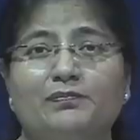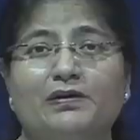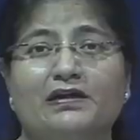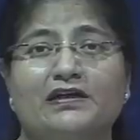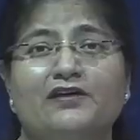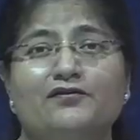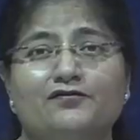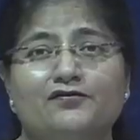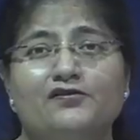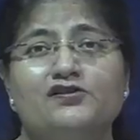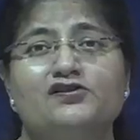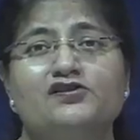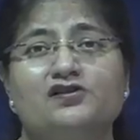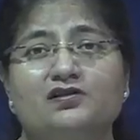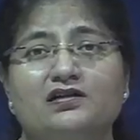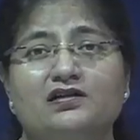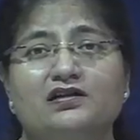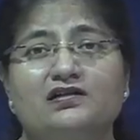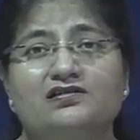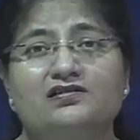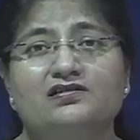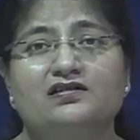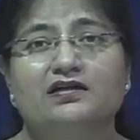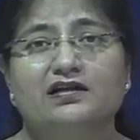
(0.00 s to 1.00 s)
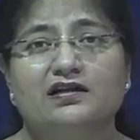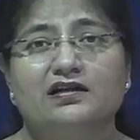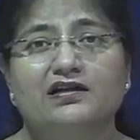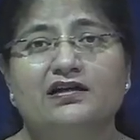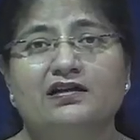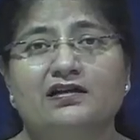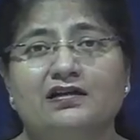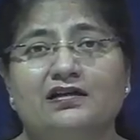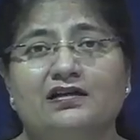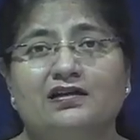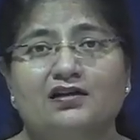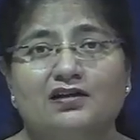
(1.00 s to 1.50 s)
beneficiaries really
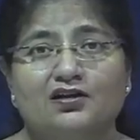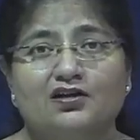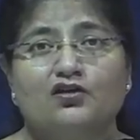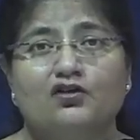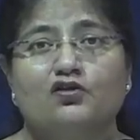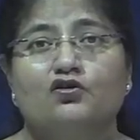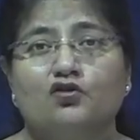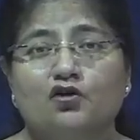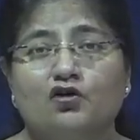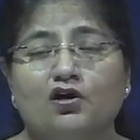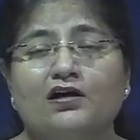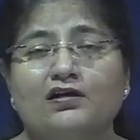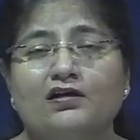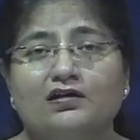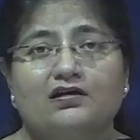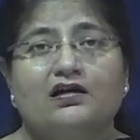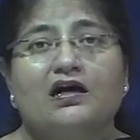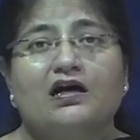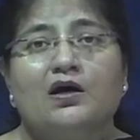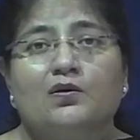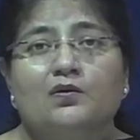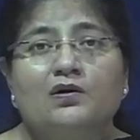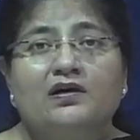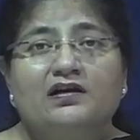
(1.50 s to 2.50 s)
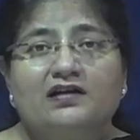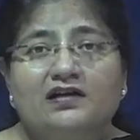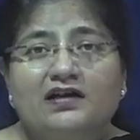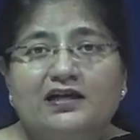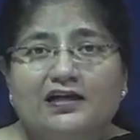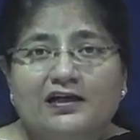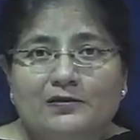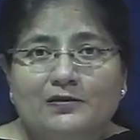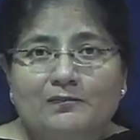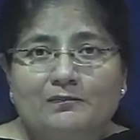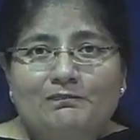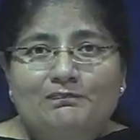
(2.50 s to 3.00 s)
got our
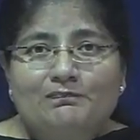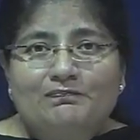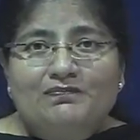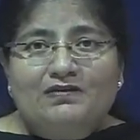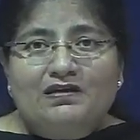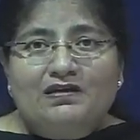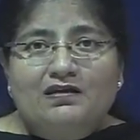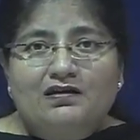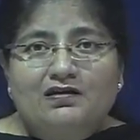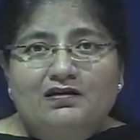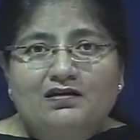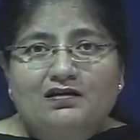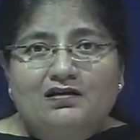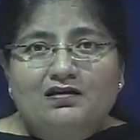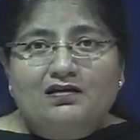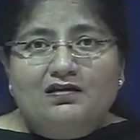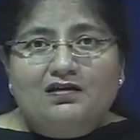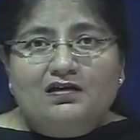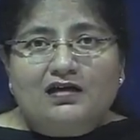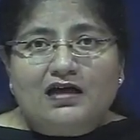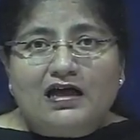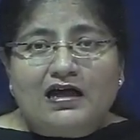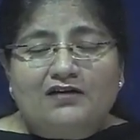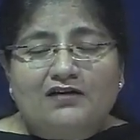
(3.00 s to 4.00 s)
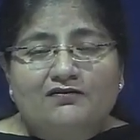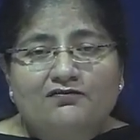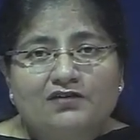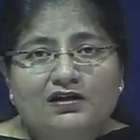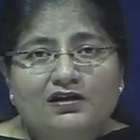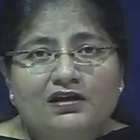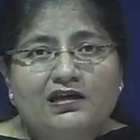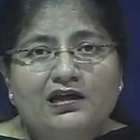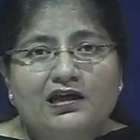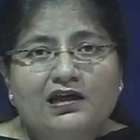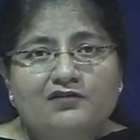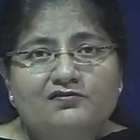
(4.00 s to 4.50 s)
time, and we
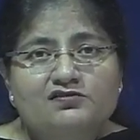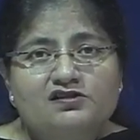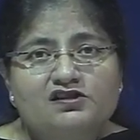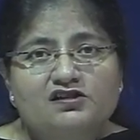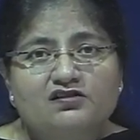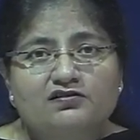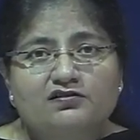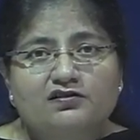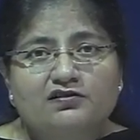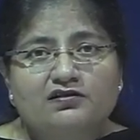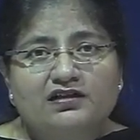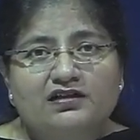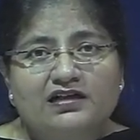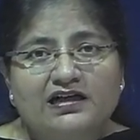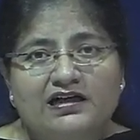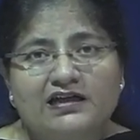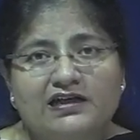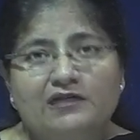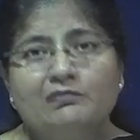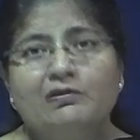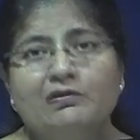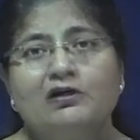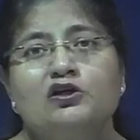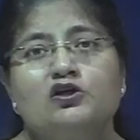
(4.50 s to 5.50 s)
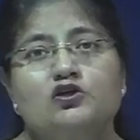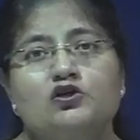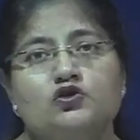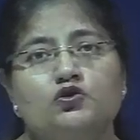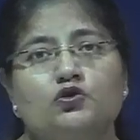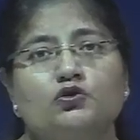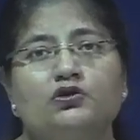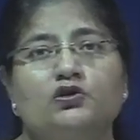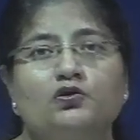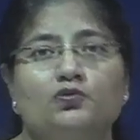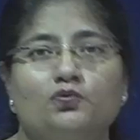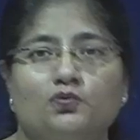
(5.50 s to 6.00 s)
gave children time so
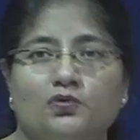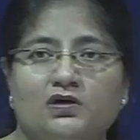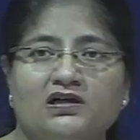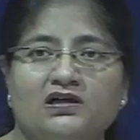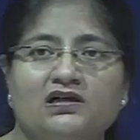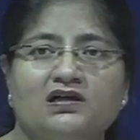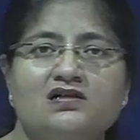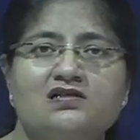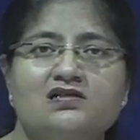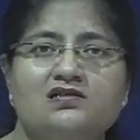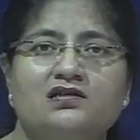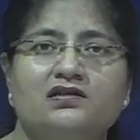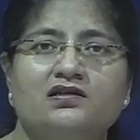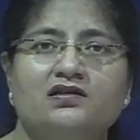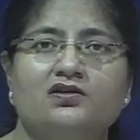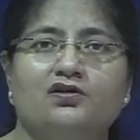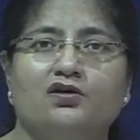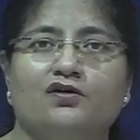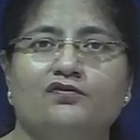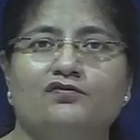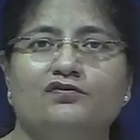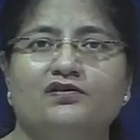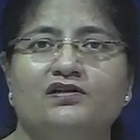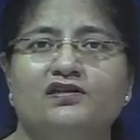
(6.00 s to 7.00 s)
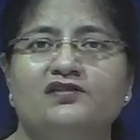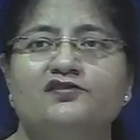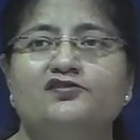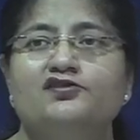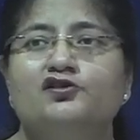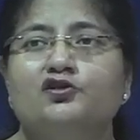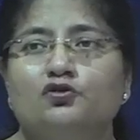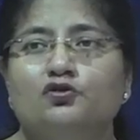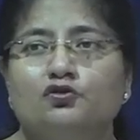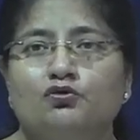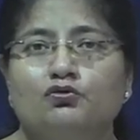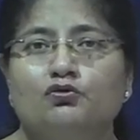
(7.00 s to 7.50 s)
the workers in the orphanage
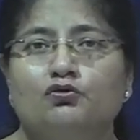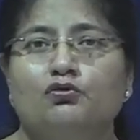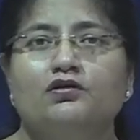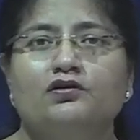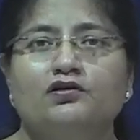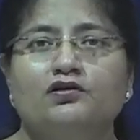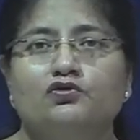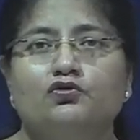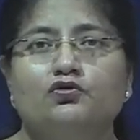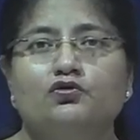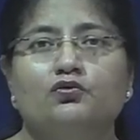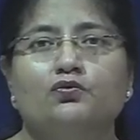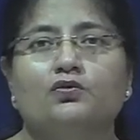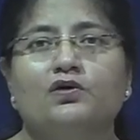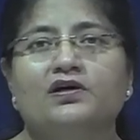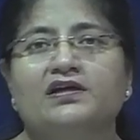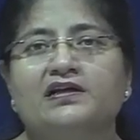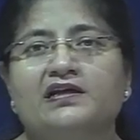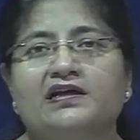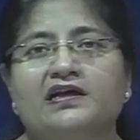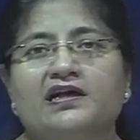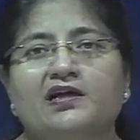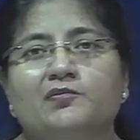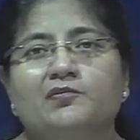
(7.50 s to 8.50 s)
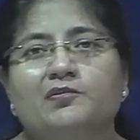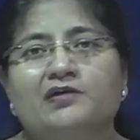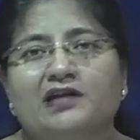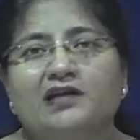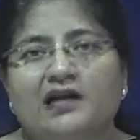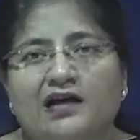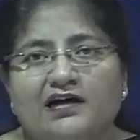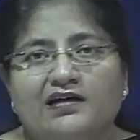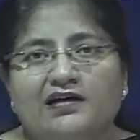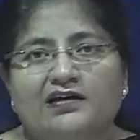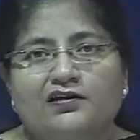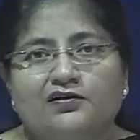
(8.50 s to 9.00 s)
could do what they had been
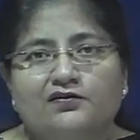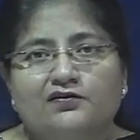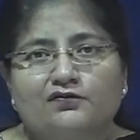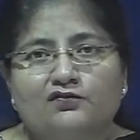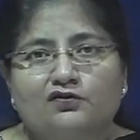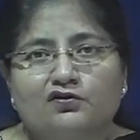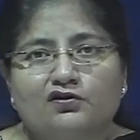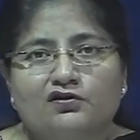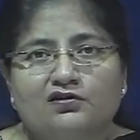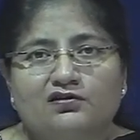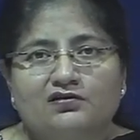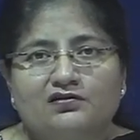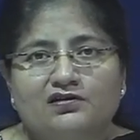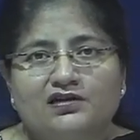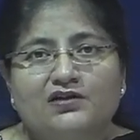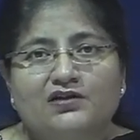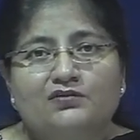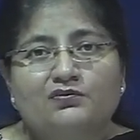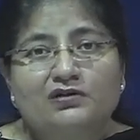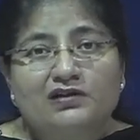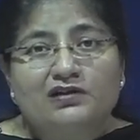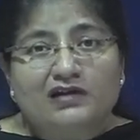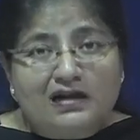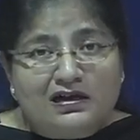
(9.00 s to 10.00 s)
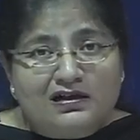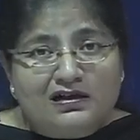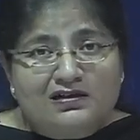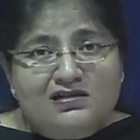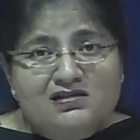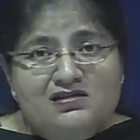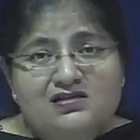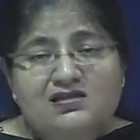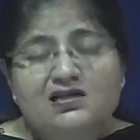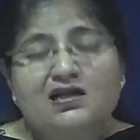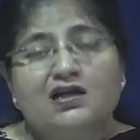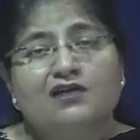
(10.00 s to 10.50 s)
hired for. They were
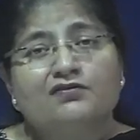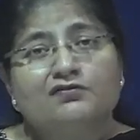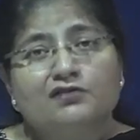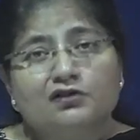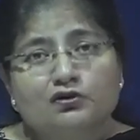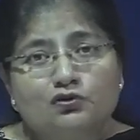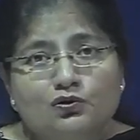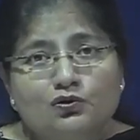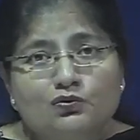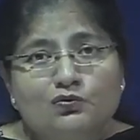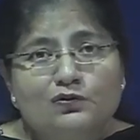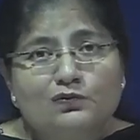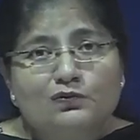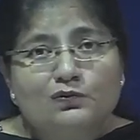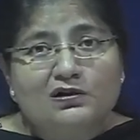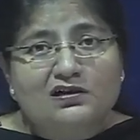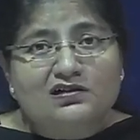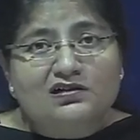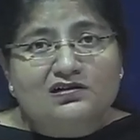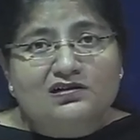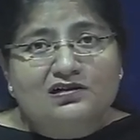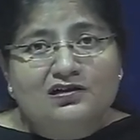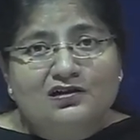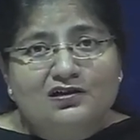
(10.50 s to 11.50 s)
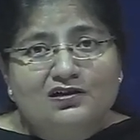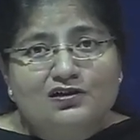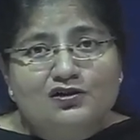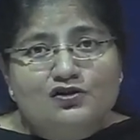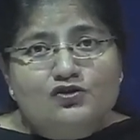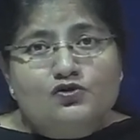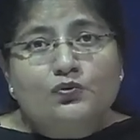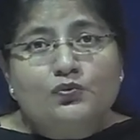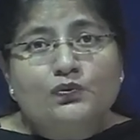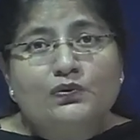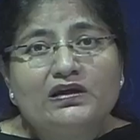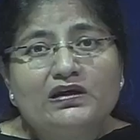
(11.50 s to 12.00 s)
understaffed and overworked,
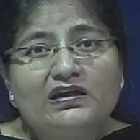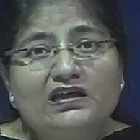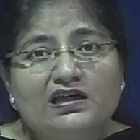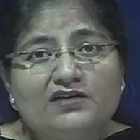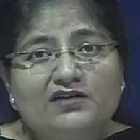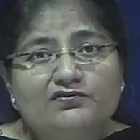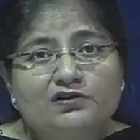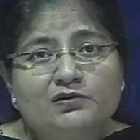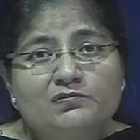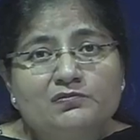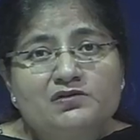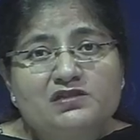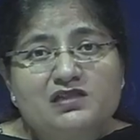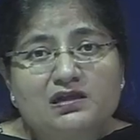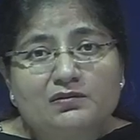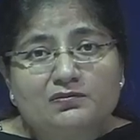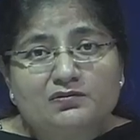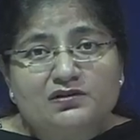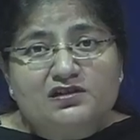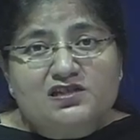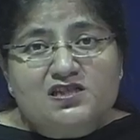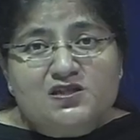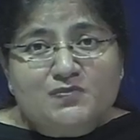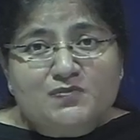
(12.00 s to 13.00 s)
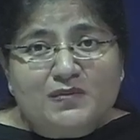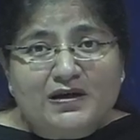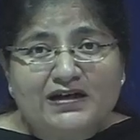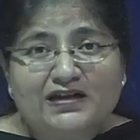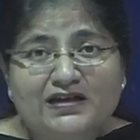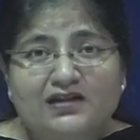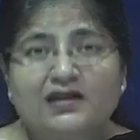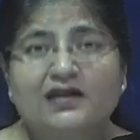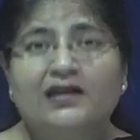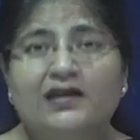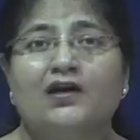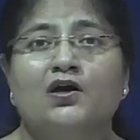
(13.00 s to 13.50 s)
so we gave them some respite.
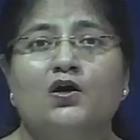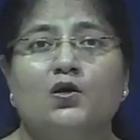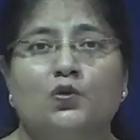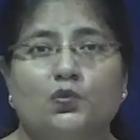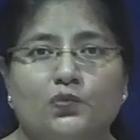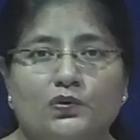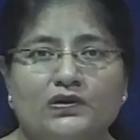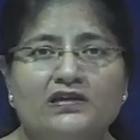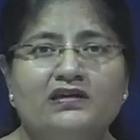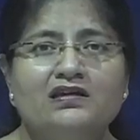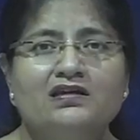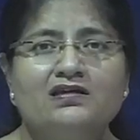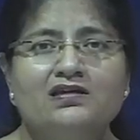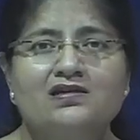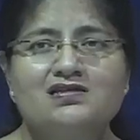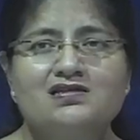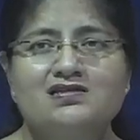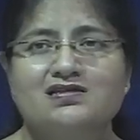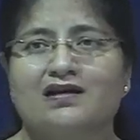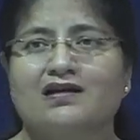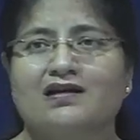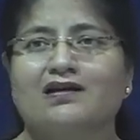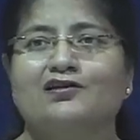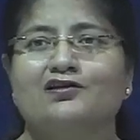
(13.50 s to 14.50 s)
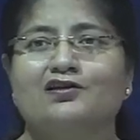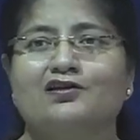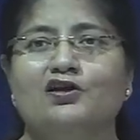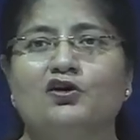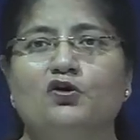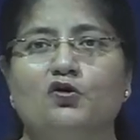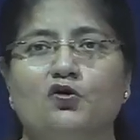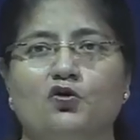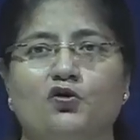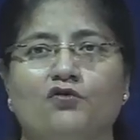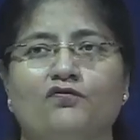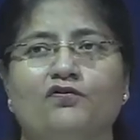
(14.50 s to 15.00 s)
With the result, the
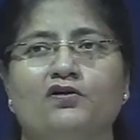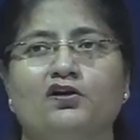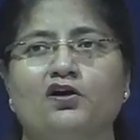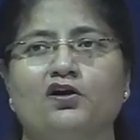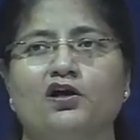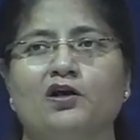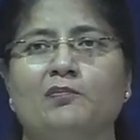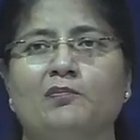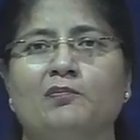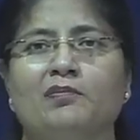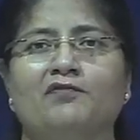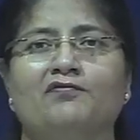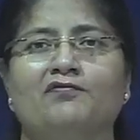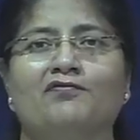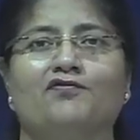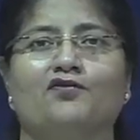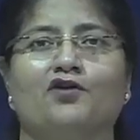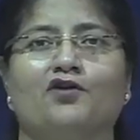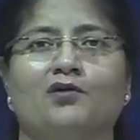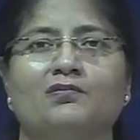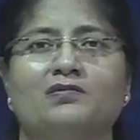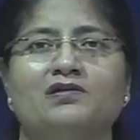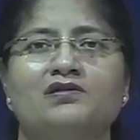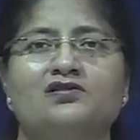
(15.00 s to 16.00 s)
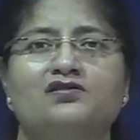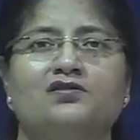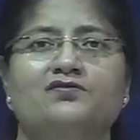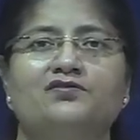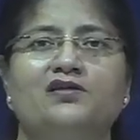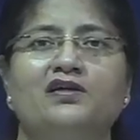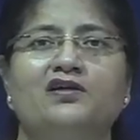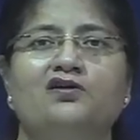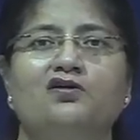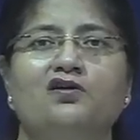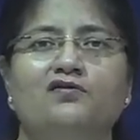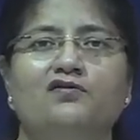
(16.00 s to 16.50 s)
overall performance of
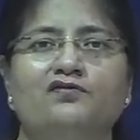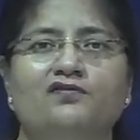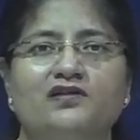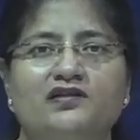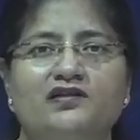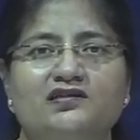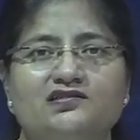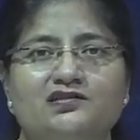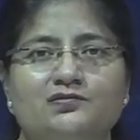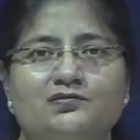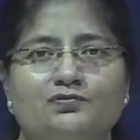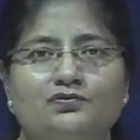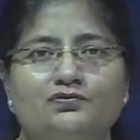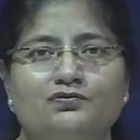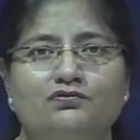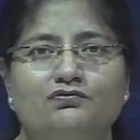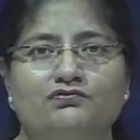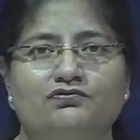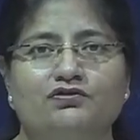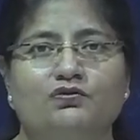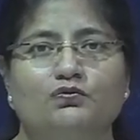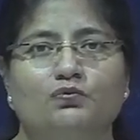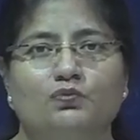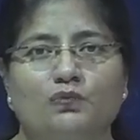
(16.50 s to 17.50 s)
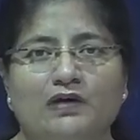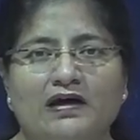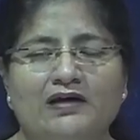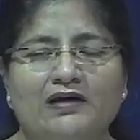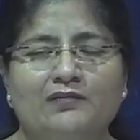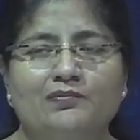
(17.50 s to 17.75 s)
that orphanage improved. Why?